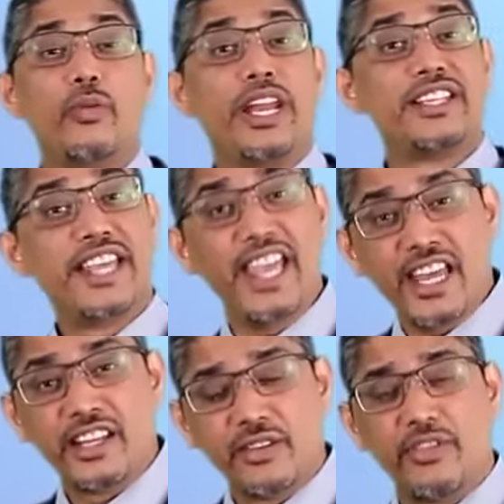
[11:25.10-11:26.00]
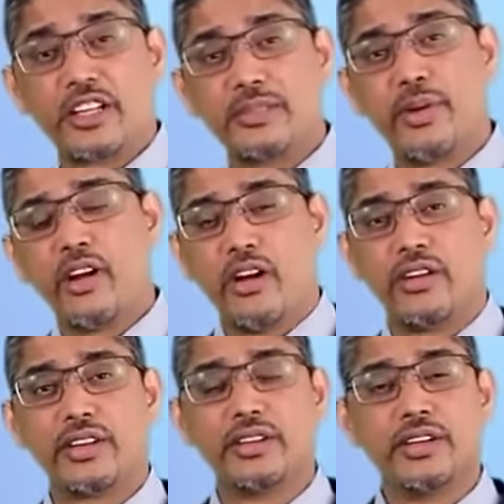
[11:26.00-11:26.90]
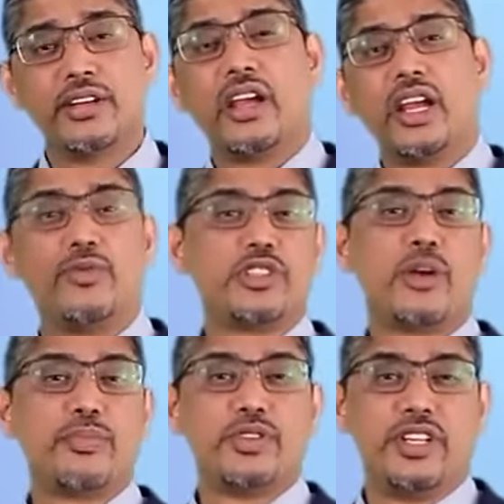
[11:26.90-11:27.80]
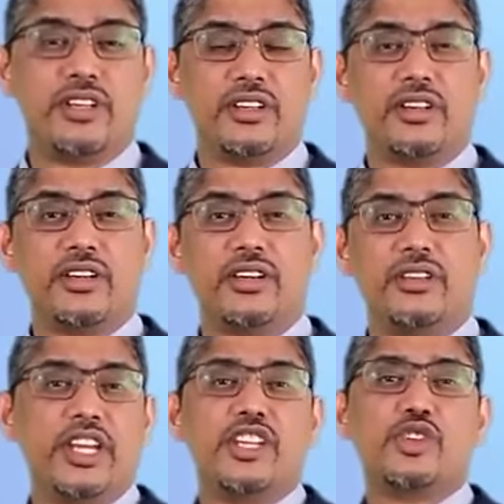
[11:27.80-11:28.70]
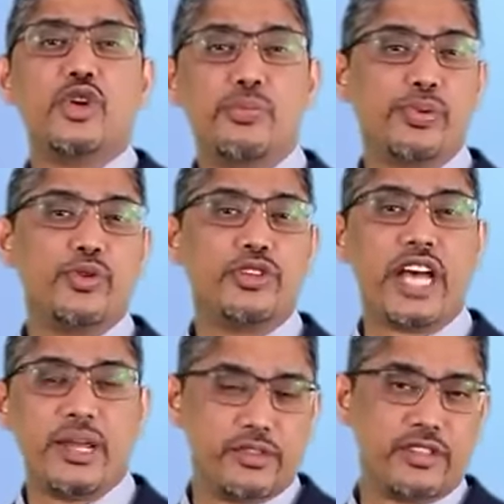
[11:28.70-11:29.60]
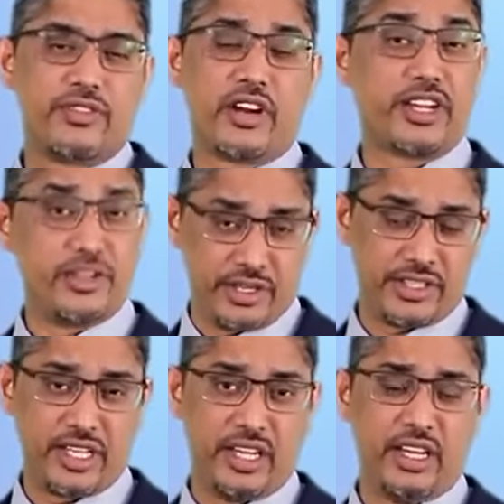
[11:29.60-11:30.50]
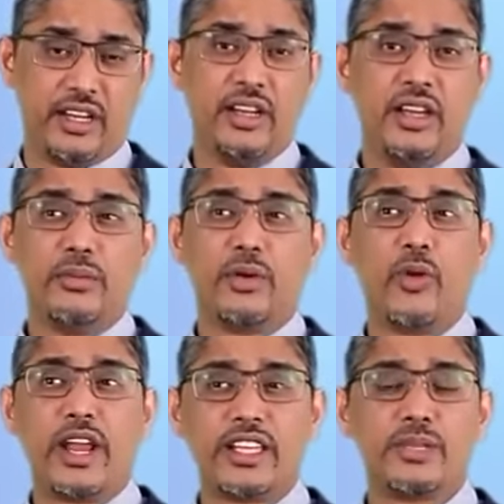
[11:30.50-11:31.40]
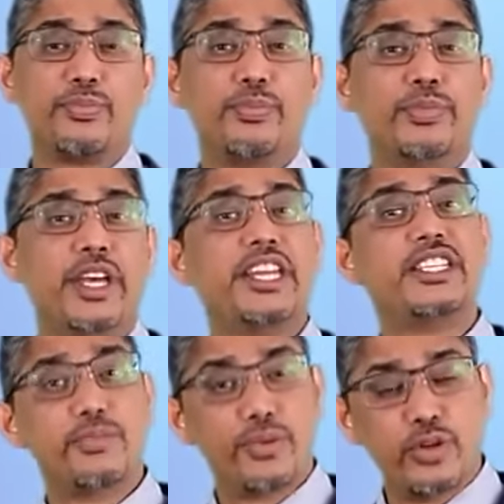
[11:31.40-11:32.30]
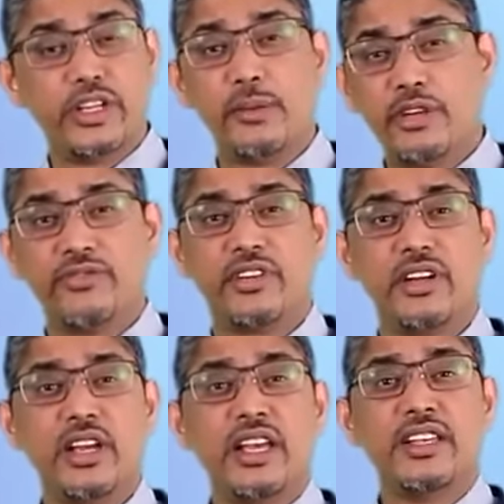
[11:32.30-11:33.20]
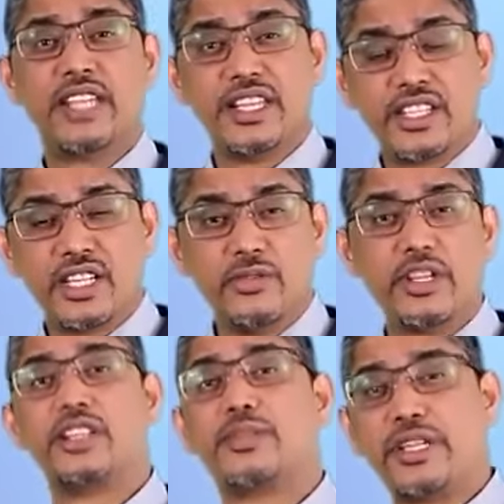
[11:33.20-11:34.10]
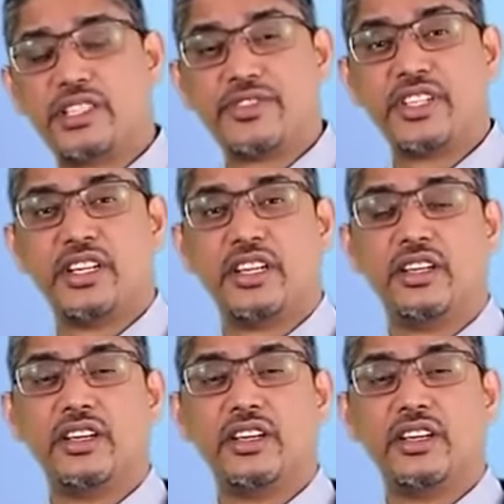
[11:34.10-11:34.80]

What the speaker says: Whereas here in the forest plot, it was opposite. There is no pooled diamond for accuracy here, but whereas there is a pooled diamond for sensitivity and specificity.